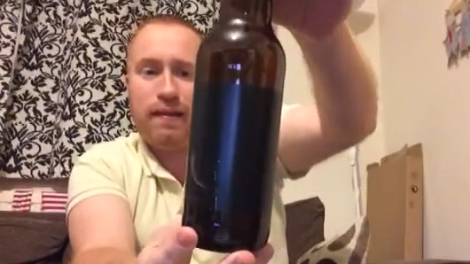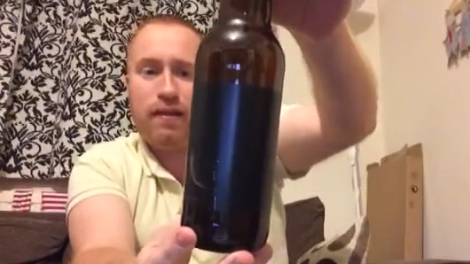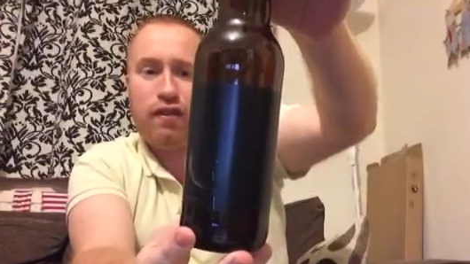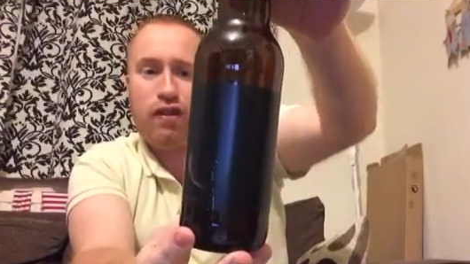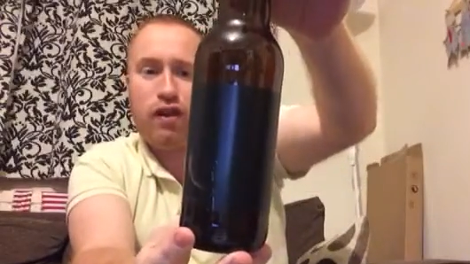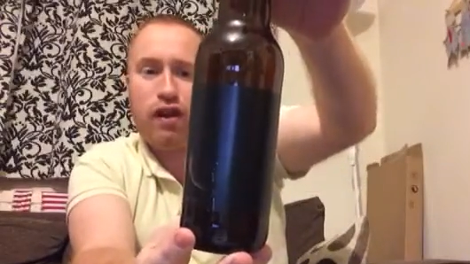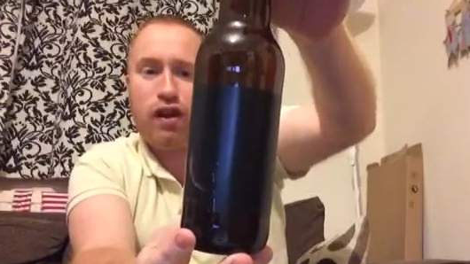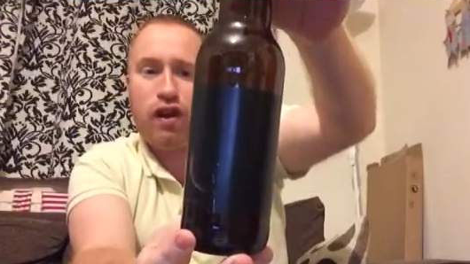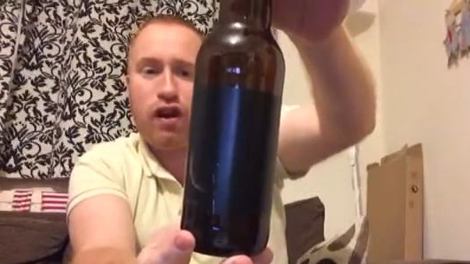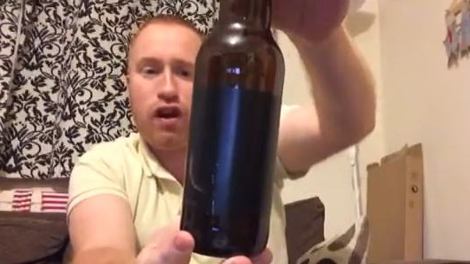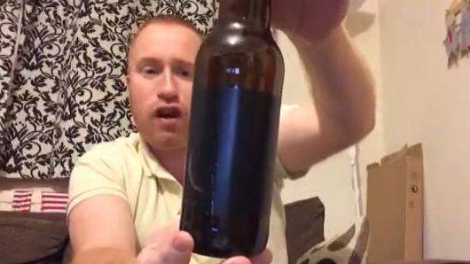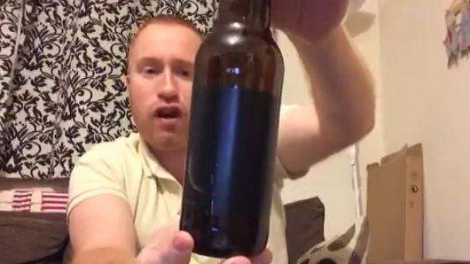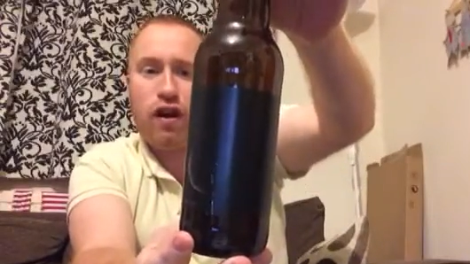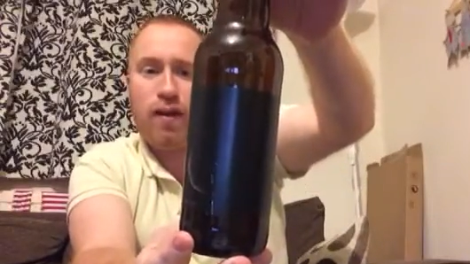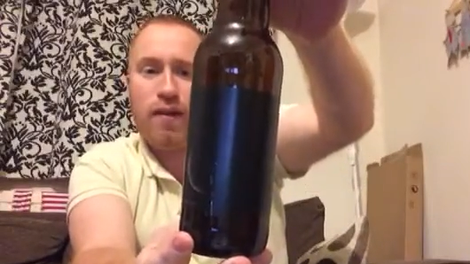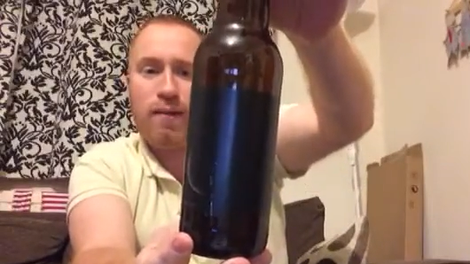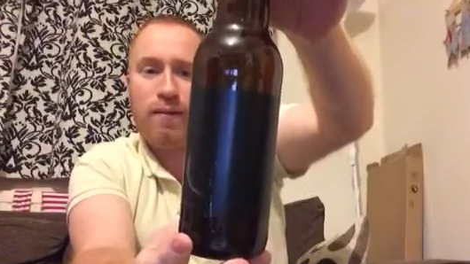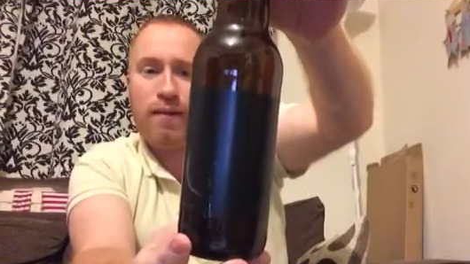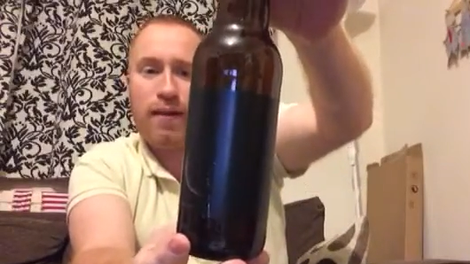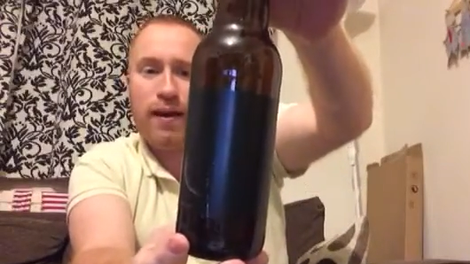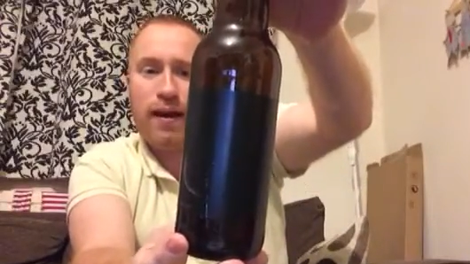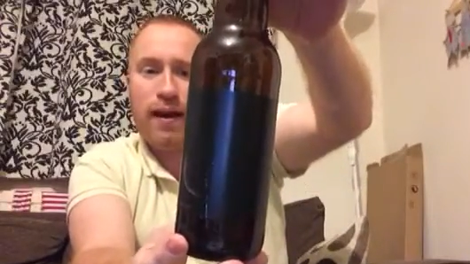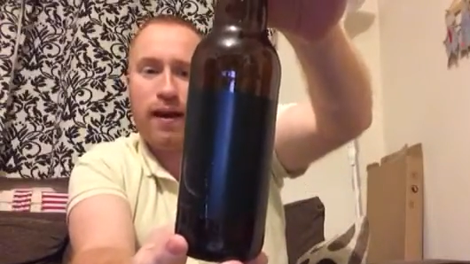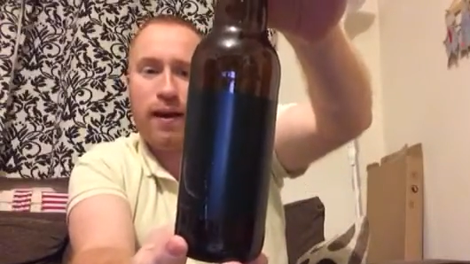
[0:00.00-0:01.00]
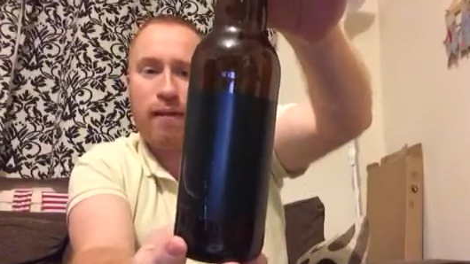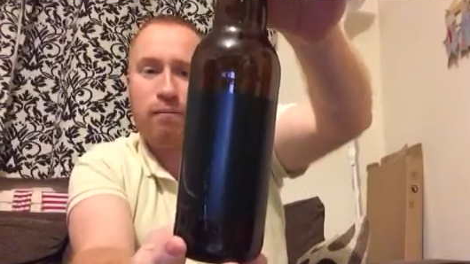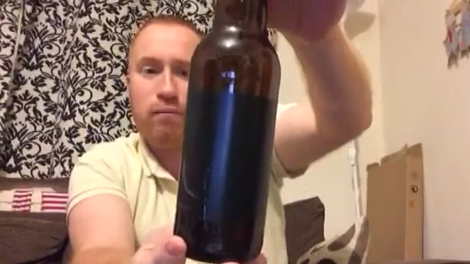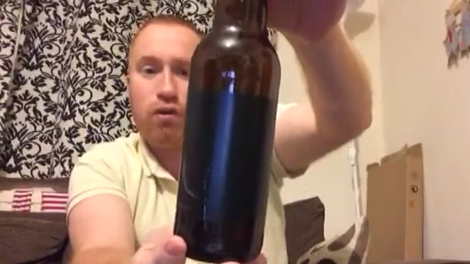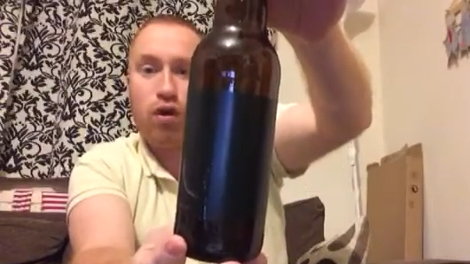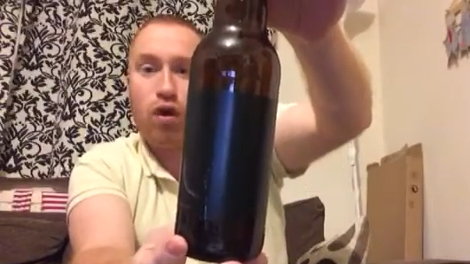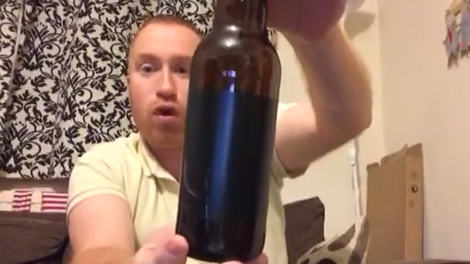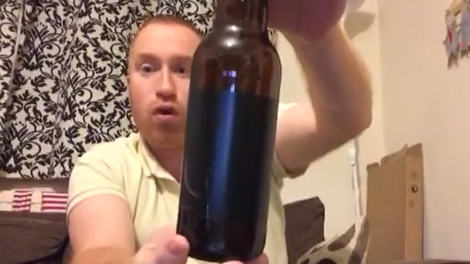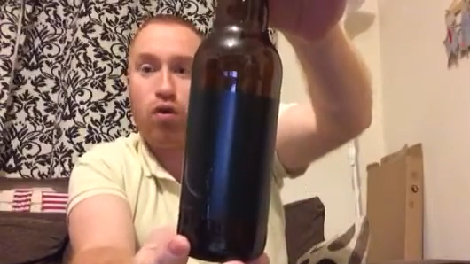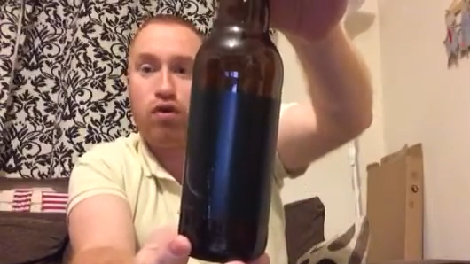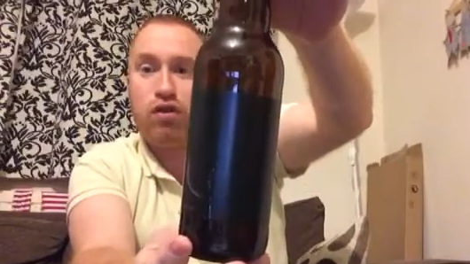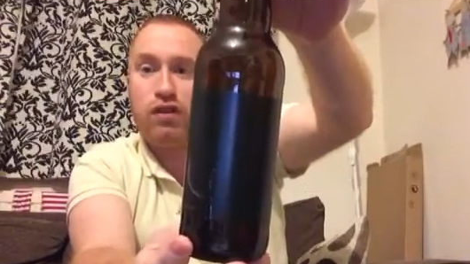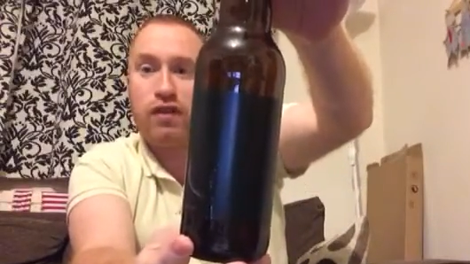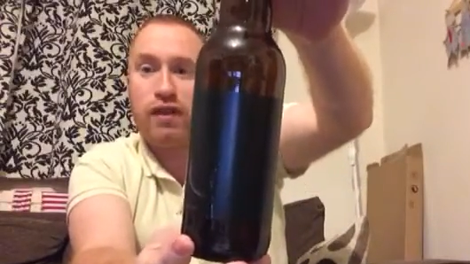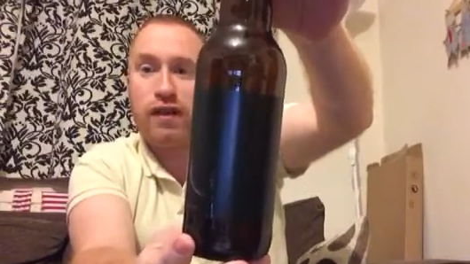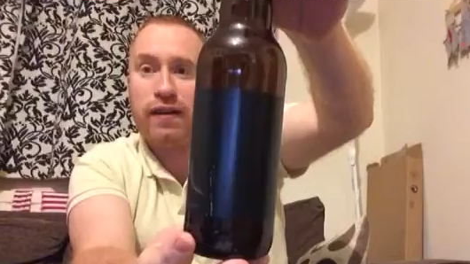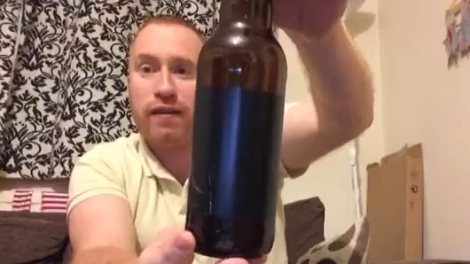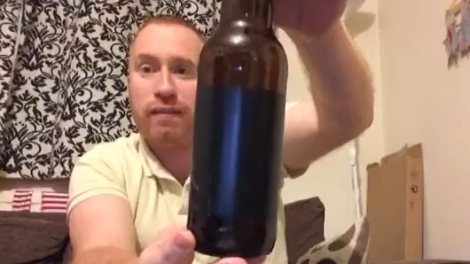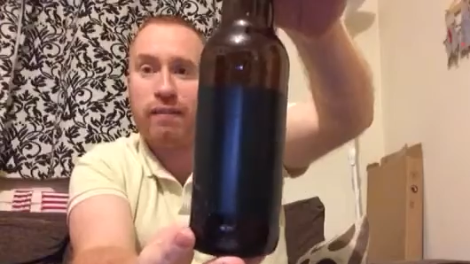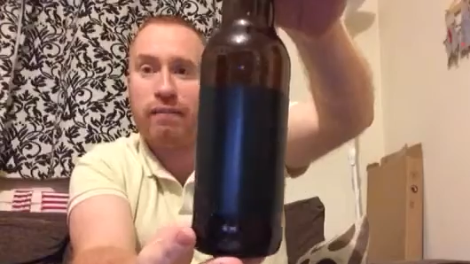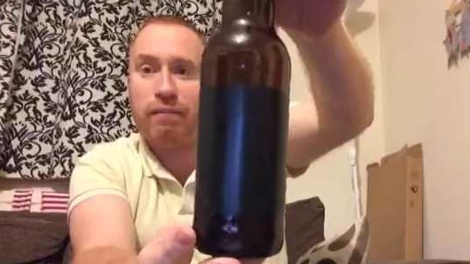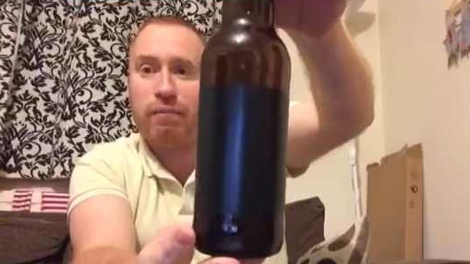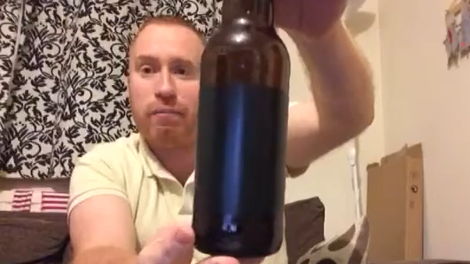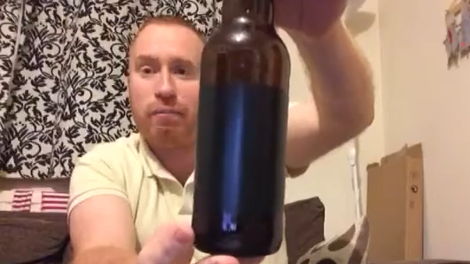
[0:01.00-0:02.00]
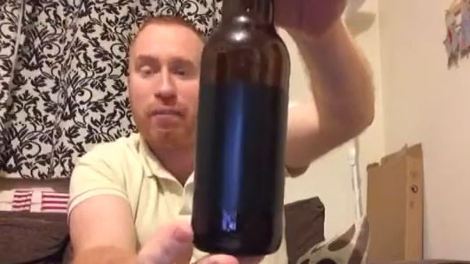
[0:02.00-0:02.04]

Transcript: Their Goze,